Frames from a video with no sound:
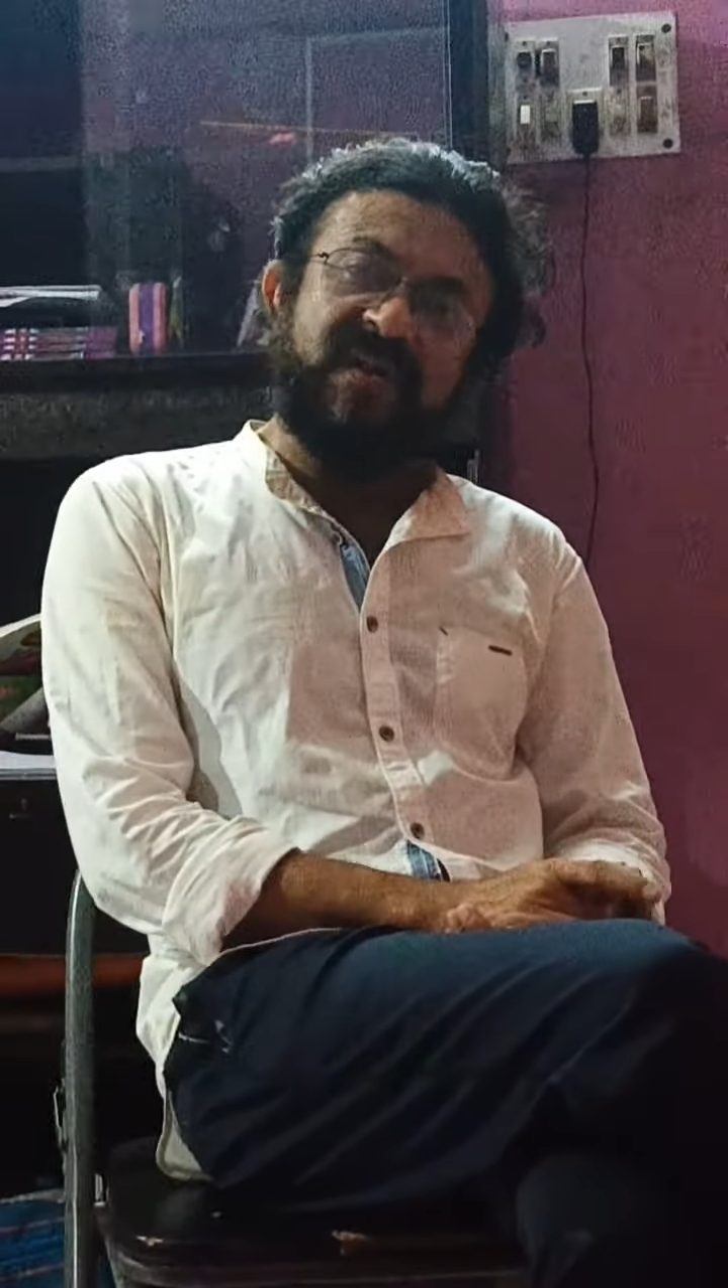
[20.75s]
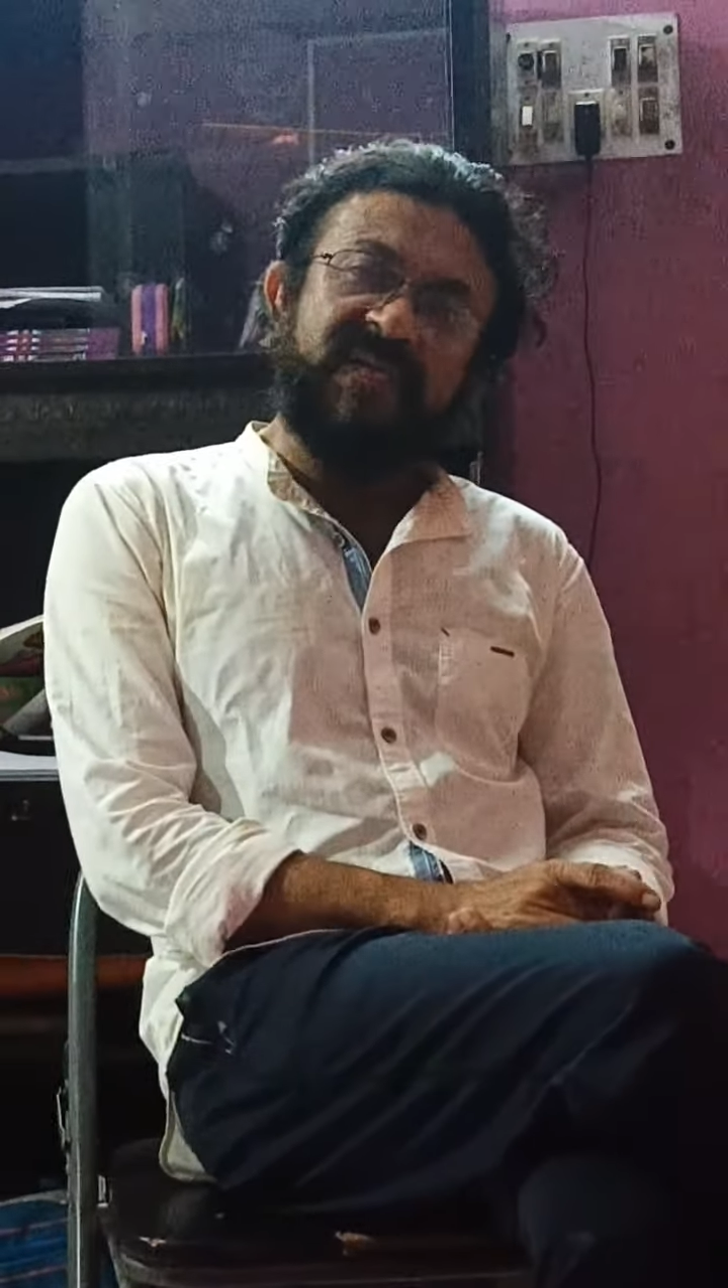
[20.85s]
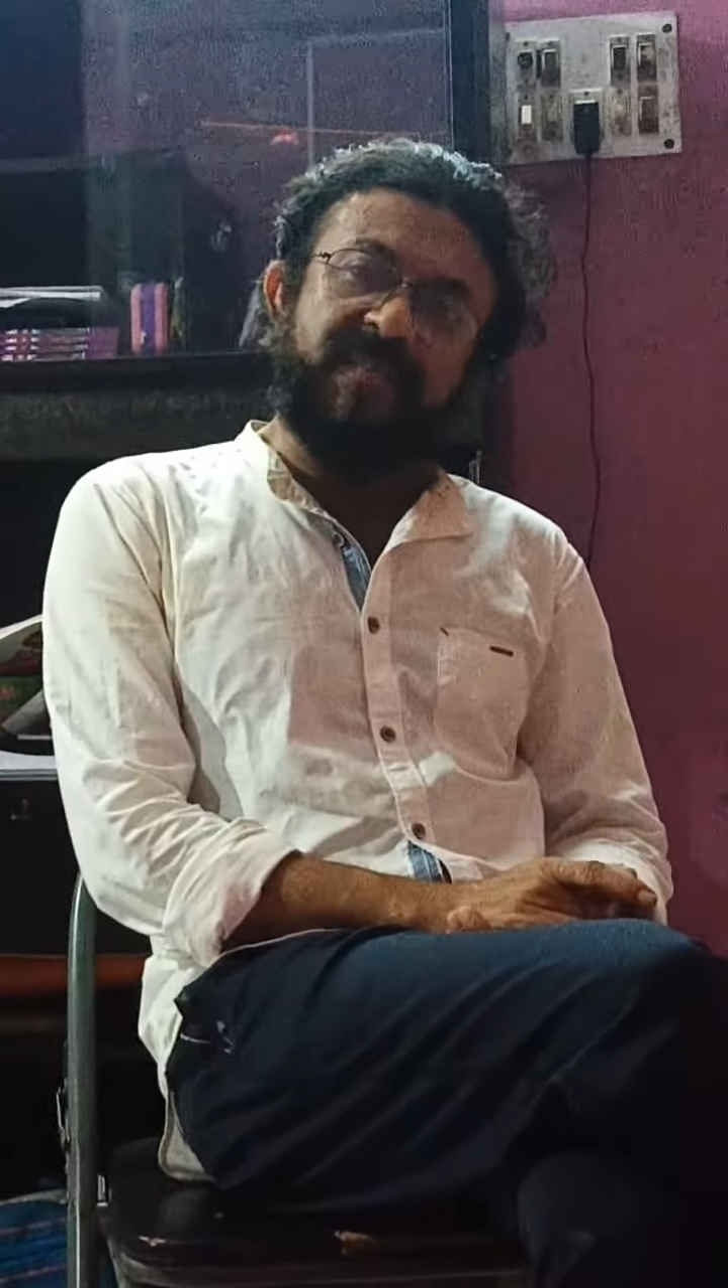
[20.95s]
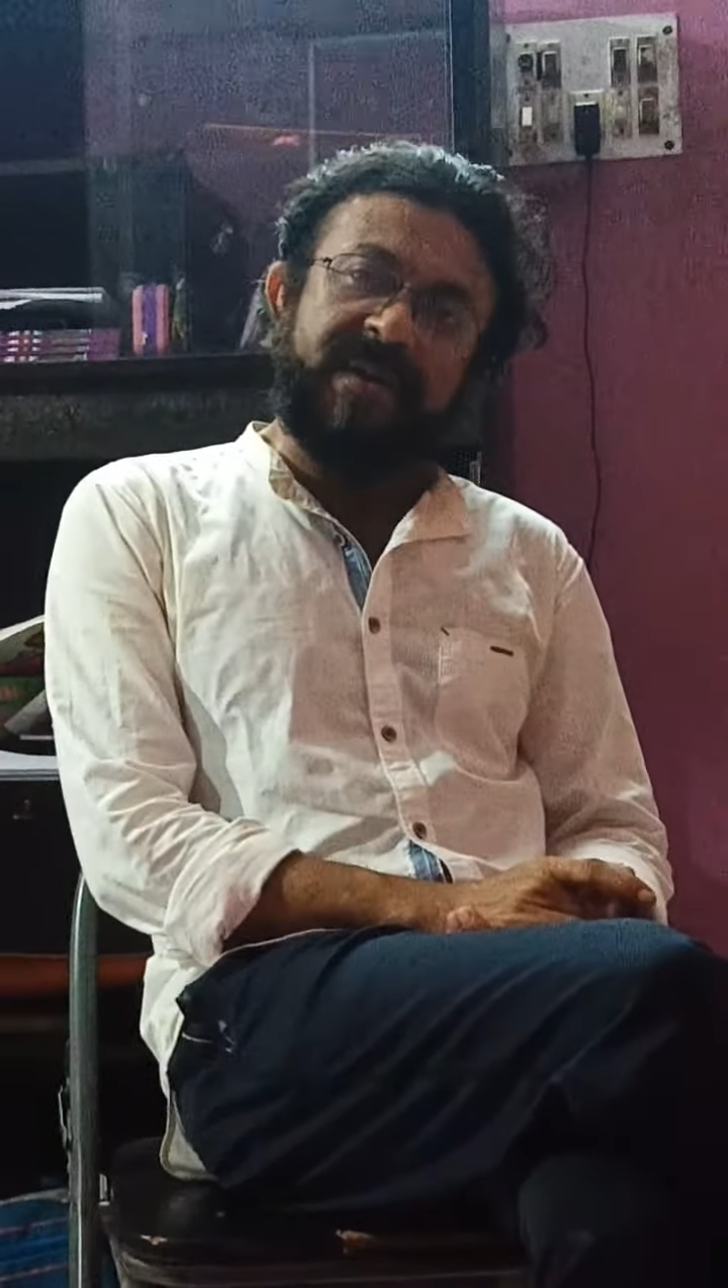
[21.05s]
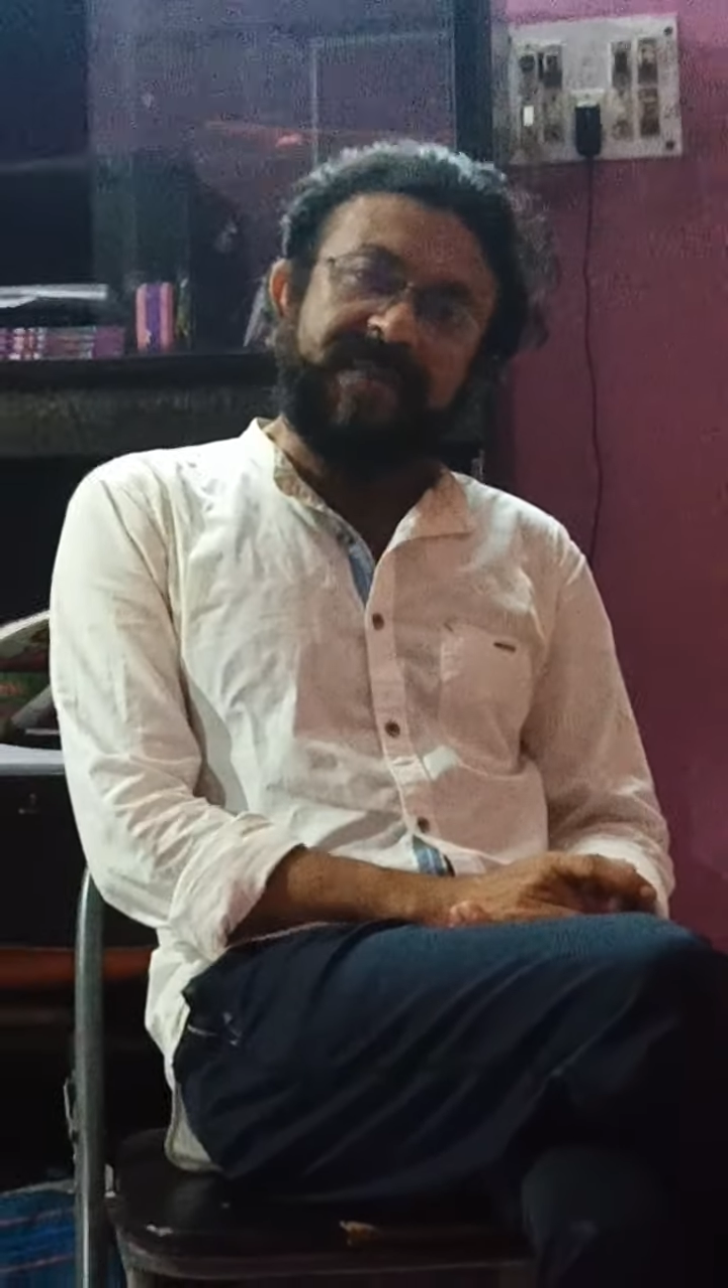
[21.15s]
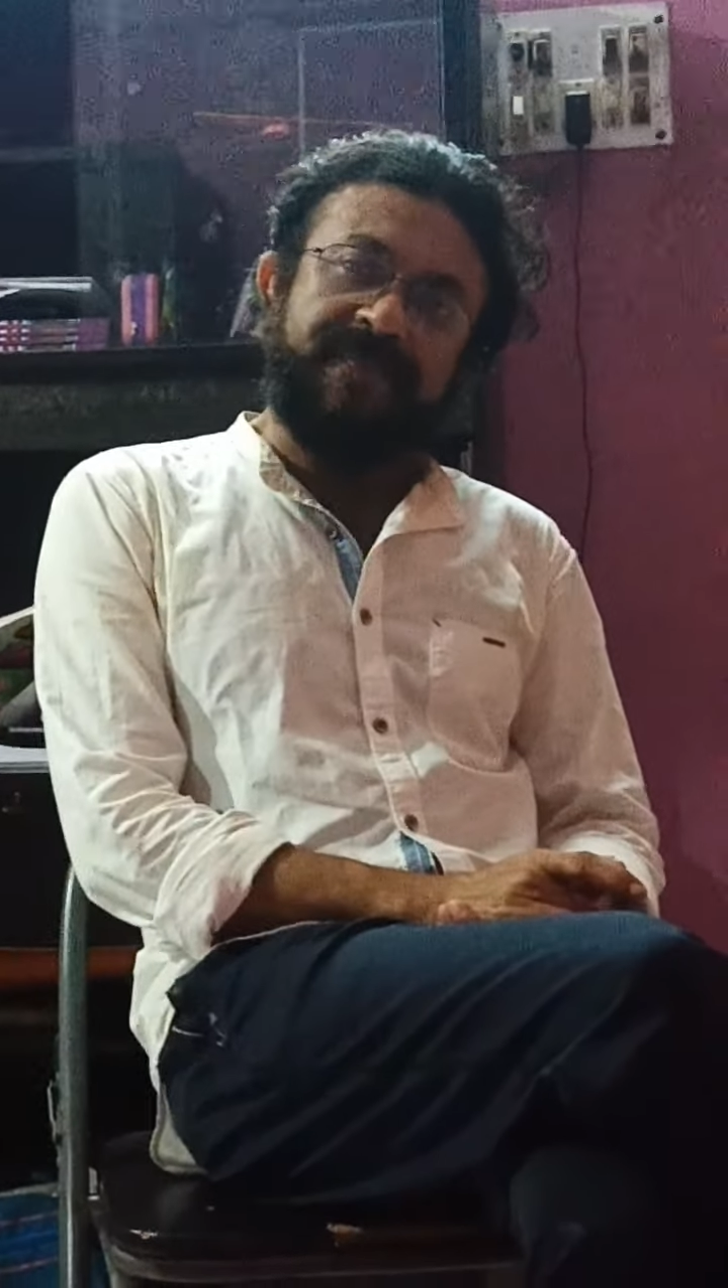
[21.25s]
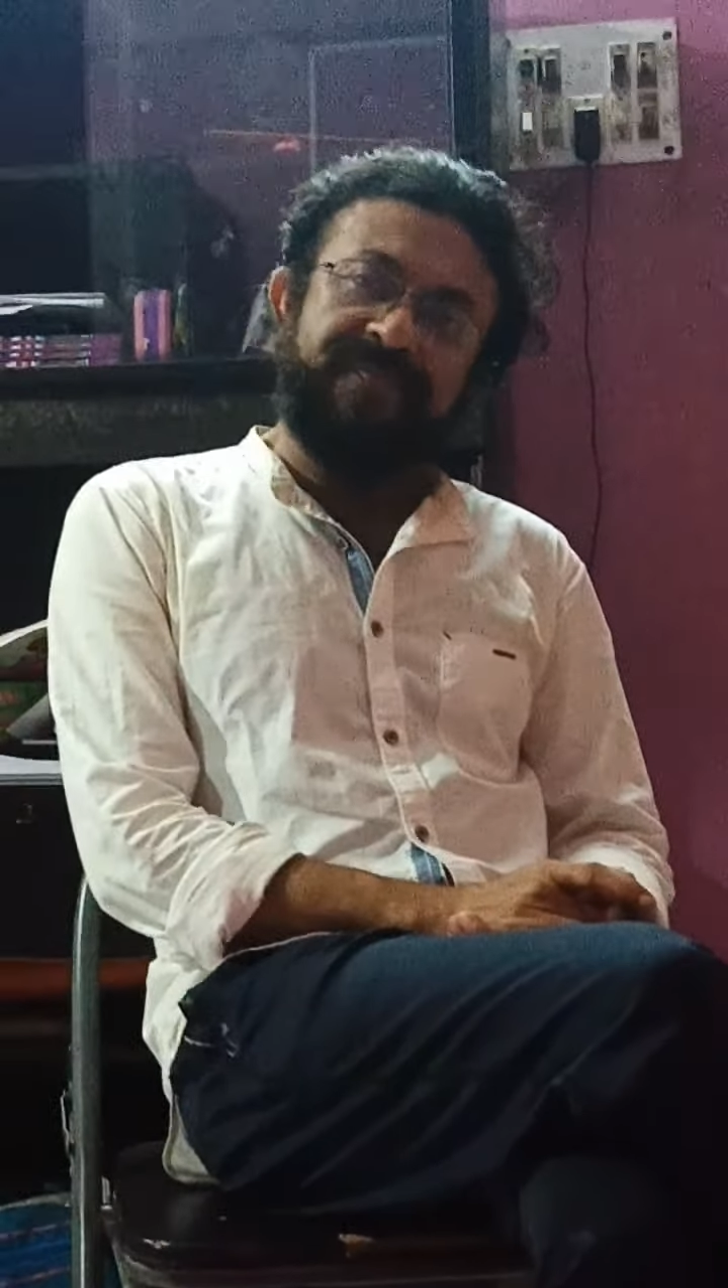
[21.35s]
of money.